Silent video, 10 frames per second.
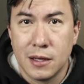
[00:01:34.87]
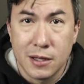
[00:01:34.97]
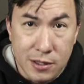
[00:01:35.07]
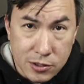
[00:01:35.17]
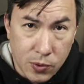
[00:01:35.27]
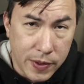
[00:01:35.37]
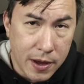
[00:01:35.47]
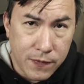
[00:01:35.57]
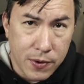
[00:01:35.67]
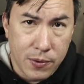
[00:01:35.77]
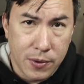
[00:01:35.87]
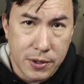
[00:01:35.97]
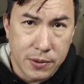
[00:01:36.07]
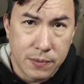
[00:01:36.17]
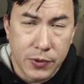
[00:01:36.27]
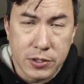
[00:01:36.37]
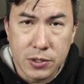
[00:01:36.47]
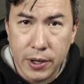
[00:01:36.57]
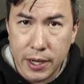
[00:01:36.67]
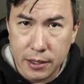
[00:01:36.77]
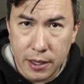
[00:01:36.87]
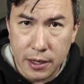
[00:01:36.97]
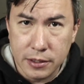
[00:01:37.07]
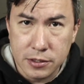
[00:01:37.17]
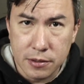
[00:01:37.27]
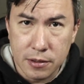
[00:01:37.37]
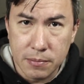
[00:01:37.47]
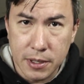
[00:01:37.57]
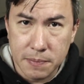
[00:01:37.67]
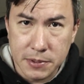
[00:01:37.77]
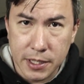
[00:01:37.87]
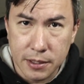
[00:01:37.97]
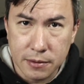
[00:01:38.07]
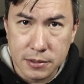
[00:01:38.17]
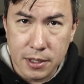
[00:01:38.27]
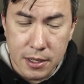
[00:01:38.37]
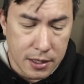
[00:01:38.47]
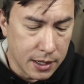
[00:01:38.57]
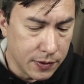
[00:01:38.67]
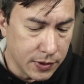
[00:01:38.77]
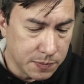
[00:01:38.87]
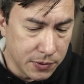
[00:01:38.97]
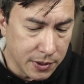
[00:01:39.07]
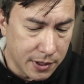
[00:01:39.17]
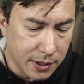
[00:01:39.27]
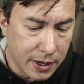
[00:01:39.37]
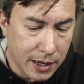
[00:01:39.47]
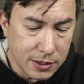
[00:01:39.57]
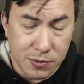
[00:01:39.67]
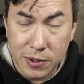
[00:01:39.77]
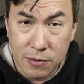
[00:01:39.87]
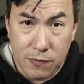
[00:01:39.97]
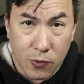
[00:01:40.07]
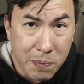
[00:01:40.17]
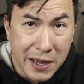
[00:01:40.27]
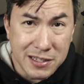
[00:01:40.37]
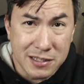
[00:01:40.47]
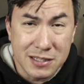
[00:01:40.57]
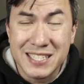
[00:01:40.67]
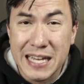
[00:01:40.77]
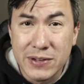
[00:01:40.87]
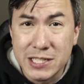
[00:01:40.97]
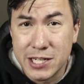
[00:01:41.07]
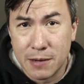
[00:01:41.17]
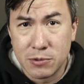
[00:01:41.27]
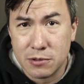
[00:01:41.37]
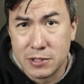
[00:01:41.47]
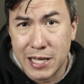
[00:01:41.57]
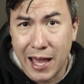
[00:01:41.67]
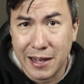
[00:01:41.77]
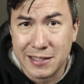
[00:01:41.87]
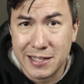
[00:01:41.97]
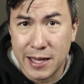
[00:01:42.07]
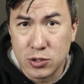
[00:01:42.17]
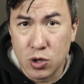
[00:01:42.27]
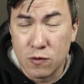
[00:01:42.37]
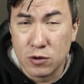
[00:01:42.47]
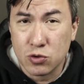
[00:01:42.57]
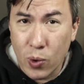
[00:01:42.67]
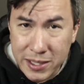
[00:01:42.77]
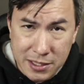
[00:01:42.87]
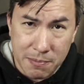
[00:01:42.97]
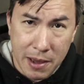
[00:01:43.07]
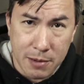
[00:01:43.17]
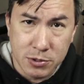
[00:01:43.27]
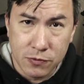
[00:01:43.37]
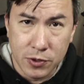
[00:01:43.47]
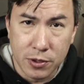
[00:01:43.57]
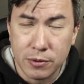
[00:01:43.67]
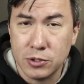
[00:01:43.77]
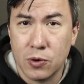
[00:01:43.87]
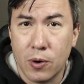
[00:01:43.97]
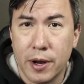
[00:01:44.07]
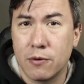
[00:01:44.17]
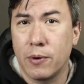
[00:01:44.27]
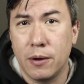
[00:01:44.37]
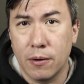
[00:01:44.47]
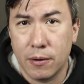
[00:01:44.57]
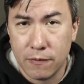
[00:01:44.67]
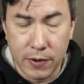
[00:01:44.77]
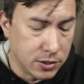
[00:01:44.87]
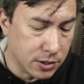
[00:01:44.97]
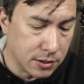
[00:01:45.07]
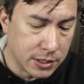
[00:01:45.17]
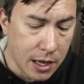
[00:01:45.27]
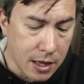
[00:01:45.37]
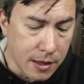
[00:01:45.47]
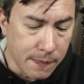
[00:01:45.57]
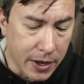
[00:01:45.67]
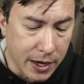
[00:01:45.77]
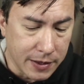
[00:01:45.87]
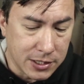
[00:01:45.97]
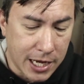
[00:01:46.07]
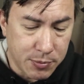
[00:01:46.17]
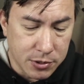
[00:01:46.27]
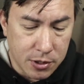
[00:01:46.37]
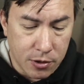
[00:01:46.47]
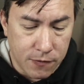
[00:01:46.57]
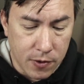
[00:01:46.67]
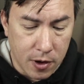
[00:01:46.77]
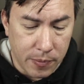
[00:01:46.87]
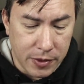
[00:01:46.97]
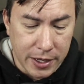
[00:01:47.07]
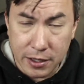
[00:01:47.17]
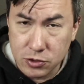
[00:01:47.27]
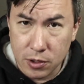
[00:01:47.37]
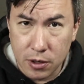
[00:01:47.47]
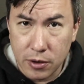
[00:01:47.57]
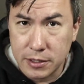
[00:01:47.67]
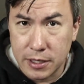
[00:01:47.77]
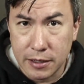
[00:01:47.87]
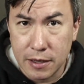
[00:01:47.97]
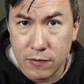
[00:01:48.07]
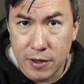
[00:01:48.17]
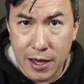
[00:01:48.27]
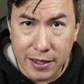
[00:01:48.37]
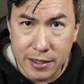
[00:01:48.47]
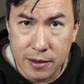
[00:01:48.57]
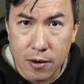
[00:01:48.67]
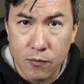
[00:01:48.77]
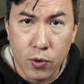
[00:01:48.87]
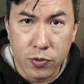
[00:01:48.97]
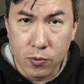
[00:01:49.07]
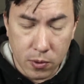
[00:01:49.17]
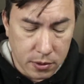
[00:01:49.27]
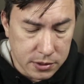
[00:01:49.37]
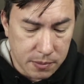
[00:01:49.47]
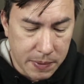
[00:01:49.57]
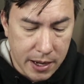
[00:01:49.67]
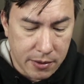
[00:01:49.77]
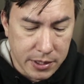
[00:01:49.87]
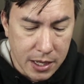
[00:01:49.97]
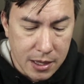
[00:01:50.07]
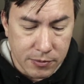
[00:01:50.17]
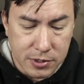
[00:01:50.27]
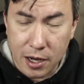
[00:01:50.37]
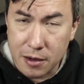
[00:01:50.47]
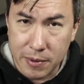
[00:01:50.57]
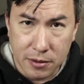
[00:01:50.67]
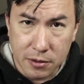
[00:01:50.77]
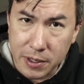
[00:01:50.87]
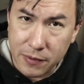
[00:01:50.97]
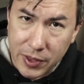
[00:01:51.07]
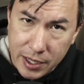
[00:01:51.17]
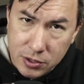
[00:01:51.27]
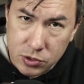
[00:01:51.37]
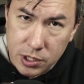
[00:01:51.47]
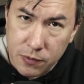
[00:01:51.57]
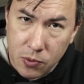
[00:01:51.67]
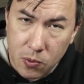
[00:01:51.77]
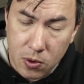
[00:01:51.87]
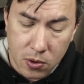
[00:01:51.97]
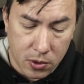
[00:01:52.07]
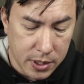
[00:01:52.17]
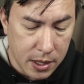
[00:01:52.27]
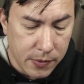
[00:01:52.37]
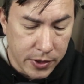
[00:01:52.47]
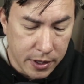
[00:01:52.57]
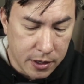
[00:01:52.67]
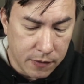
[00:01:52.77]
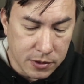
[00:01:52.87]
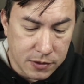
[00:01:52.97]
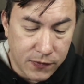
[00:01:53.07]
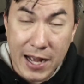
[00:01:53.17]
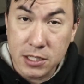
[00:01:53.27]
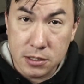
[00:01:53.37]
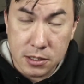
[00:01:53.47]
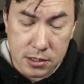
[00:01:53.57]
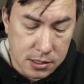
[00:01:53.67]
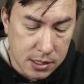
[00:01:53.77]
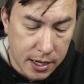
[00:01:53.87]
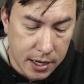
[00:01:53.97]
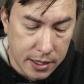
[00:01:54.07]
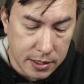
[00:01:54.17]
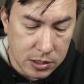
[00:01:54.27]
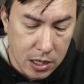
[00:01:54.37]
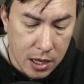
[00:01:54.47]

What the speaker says: So without further ado, let's go ahead and get into the meat and potatoes. This book here has 304 pages, 7 chapters, and contains over 20 maps for you to enjoy and create your own adventures. The chapters go from the intro and give you the idea of what the world is about. We talk about a little bit about the history of the world. It covers factions and societies.